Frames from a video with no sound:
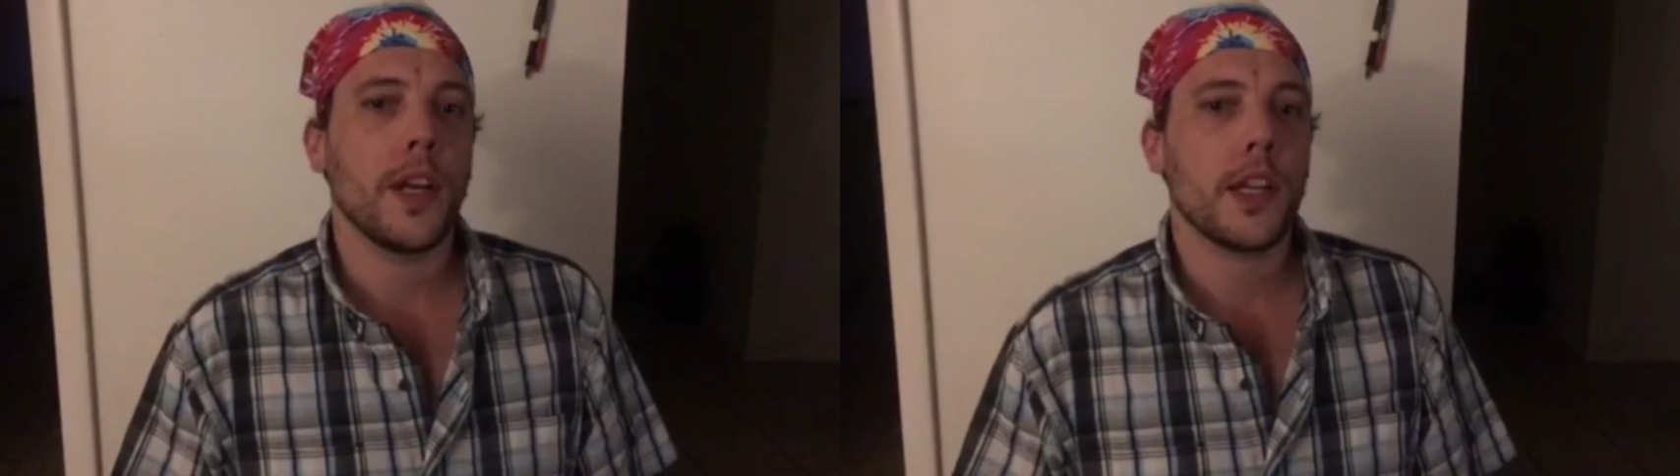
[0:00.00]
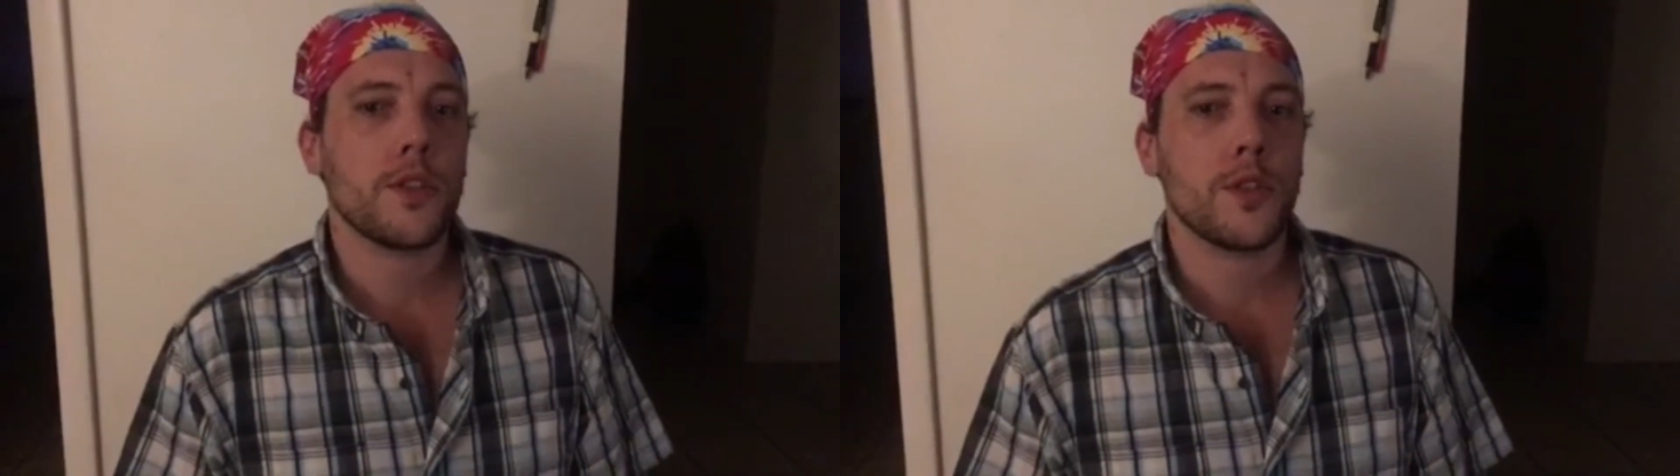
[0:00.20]

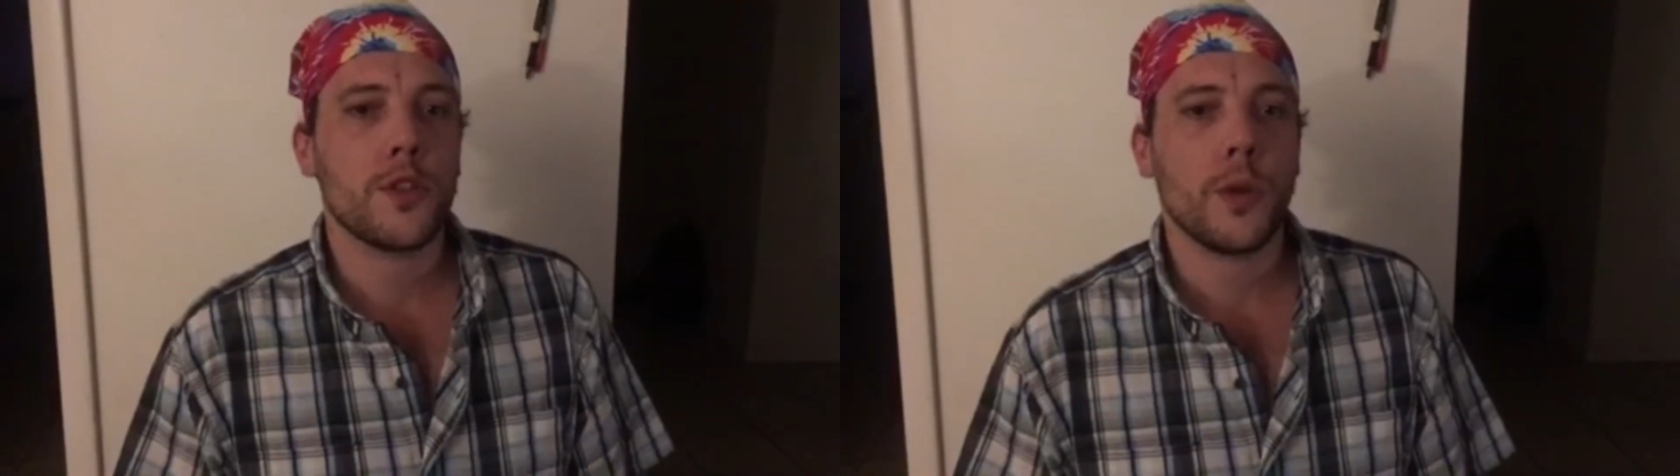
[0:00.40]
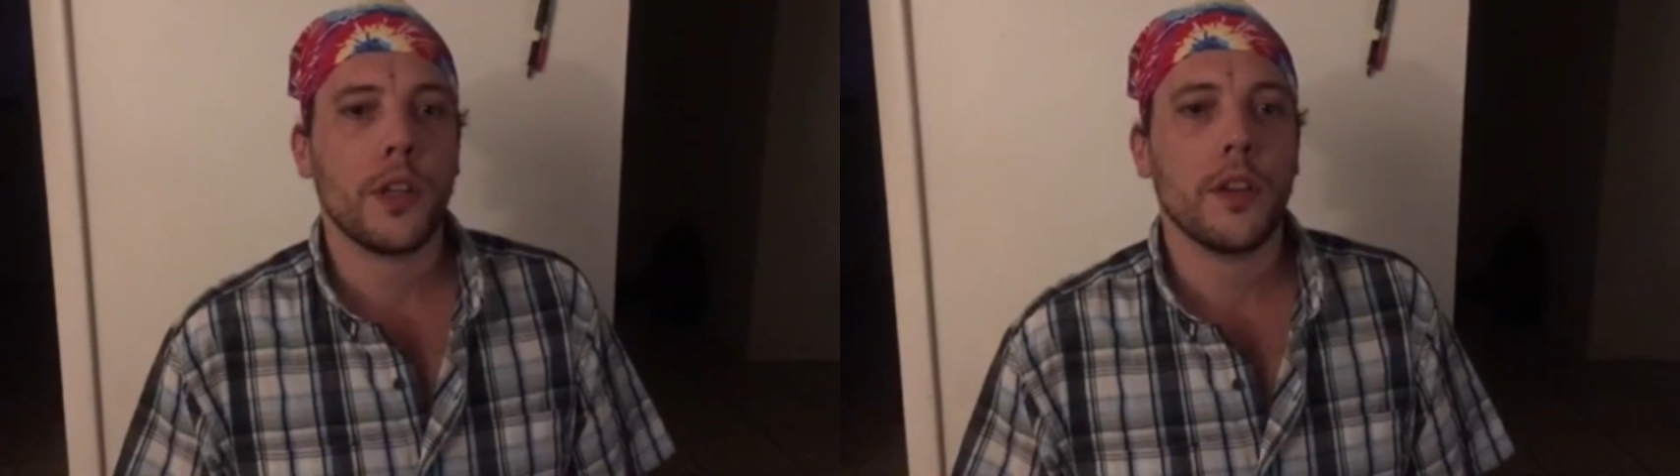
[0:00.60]
extra
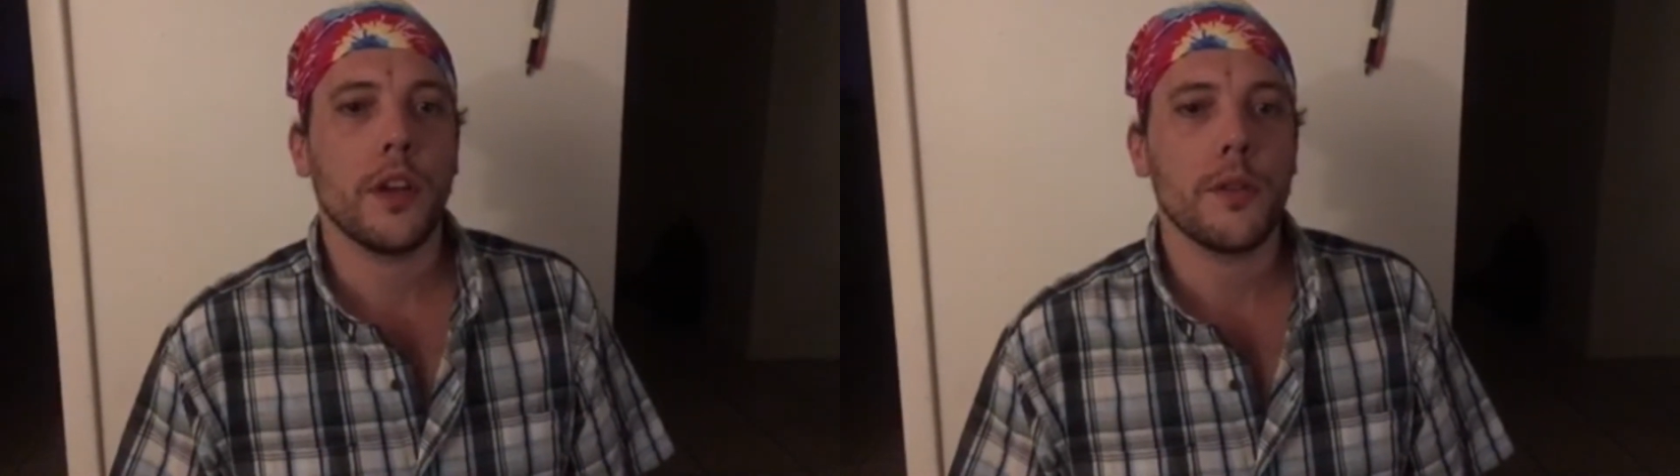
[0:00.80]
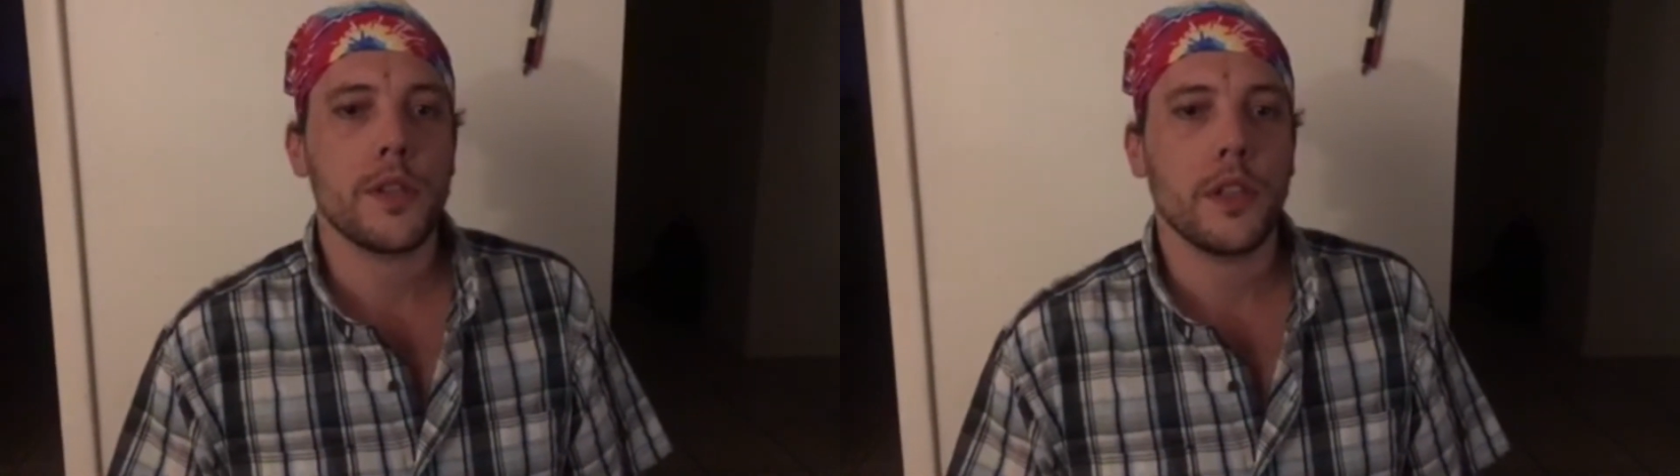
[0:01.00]
strength
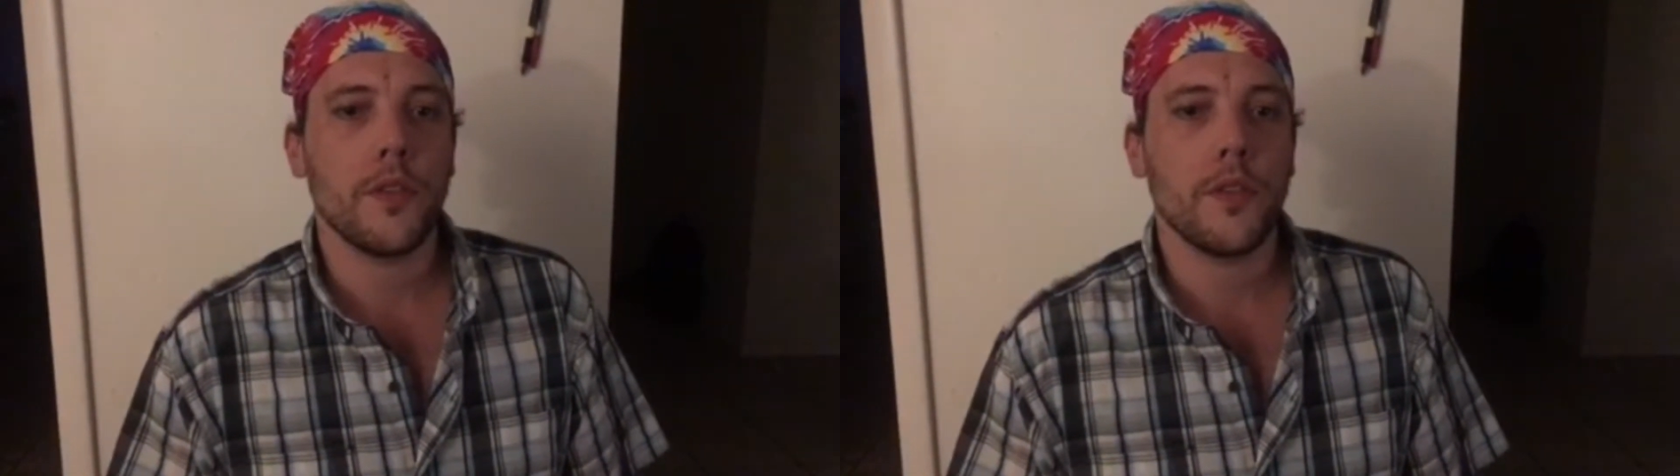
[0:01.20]
dose of the